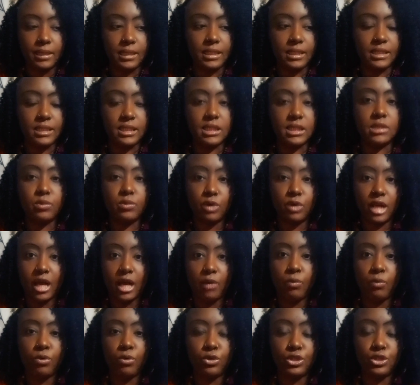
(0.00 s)
this is what
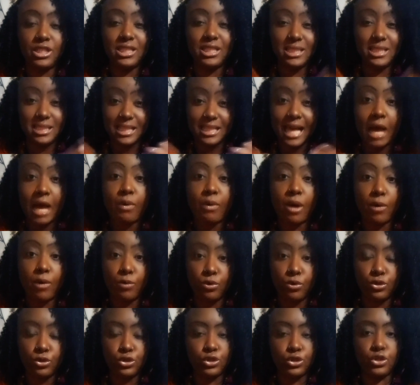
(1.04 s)
I want. This is how I
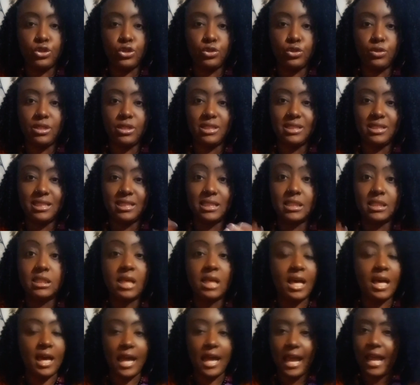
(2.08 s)
want you to do this.
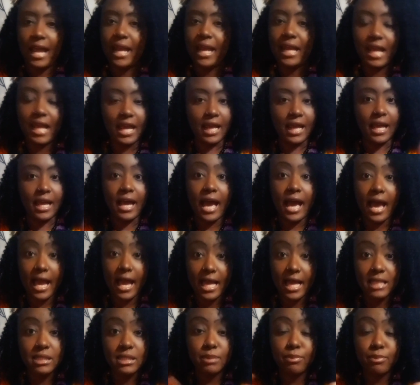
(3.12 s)
And God
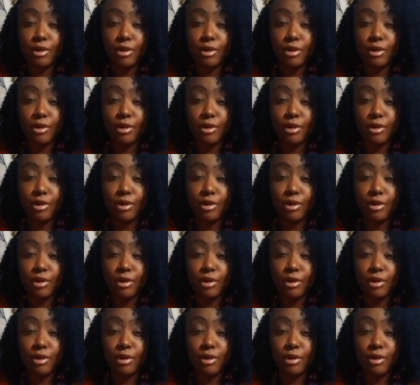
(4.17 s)
has a